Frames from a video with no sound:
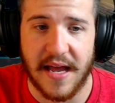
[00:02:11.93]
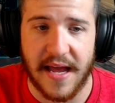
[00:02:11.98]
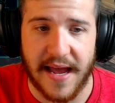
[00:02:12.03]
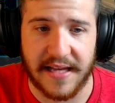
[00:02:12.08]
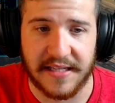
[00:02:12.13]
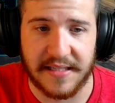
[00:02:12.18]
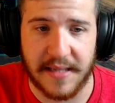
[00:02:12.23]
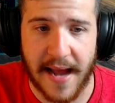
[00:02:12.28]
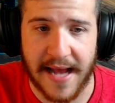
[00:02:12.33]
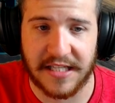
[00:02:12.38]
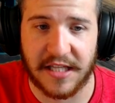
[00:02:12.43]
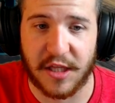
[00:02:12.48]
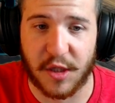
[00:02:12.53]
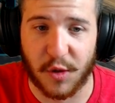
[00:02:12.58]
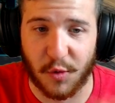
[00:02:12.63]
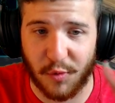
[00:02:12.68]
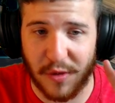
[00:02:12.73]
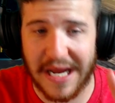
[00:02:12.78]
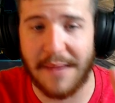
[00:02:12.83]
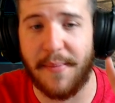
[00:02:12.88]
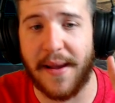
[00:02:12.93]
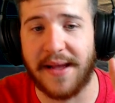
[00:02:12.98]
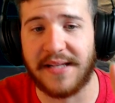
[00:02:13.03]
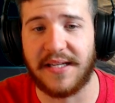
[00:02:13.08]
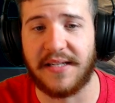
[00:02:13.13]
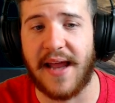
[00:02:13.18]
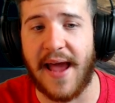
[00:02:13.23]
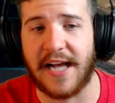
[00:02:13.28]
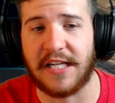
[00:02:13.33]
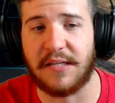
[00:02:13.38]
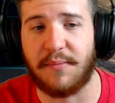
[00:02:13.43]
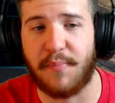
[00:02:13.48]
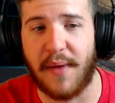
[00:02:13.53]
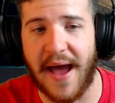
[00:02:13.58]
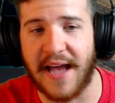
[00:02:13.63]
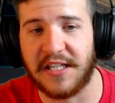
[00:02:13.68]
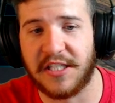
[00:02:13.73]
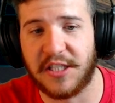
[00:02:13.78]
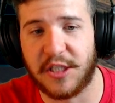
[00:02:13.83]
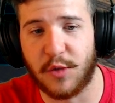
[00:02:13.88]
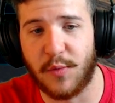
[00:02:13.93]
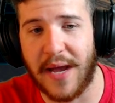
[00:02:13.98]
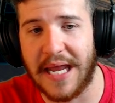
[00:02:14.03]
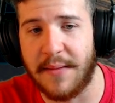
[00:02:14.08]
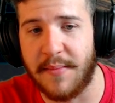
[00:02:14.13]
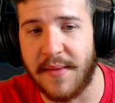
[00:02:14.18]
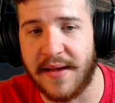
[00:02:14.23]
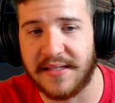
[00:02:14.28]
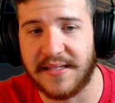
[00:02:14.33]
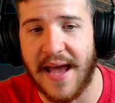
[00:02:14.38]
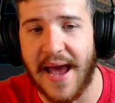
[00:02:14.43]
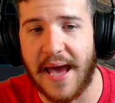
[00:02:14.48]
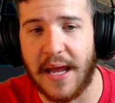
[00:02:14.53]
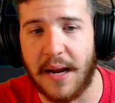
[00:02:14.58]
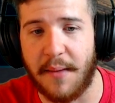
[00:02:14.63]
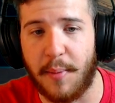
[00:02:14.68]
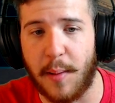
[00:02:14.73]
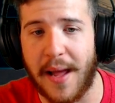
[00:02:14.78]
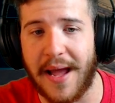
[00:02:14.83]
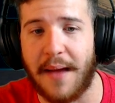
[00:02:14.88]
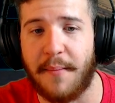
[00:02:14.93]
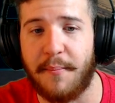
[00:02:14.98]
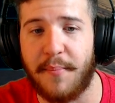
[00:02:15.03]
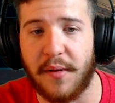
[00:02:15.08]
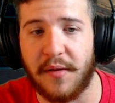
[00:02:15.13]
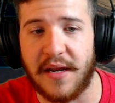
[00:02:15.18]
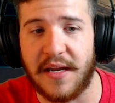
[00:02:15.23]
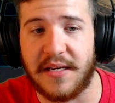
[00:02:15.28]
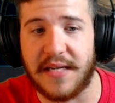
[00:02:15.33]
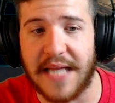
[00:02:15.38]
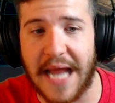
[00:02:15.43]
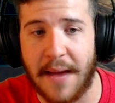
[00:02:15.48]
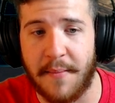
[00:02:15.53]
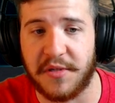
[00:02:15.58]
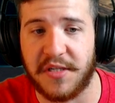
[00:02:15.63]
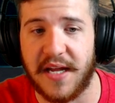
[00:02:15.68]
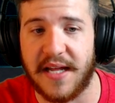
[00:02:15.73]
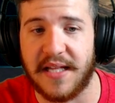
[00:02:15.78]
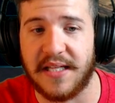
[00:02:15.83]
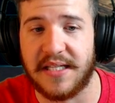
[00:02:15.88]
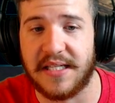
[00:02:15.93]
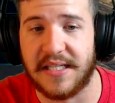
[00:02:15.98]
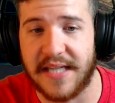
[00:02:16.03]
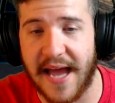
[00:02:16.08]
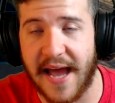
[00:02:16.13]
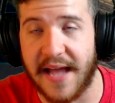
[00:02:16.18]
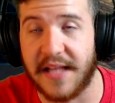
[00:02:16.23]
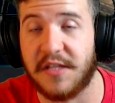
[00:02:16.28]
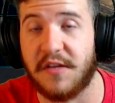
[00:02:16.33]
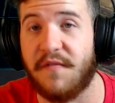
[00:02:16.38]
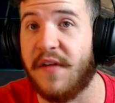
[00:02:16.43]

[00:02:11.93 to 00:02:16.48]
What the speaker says: His next 3 basic attacks pass through enemies and apply ability damage instead.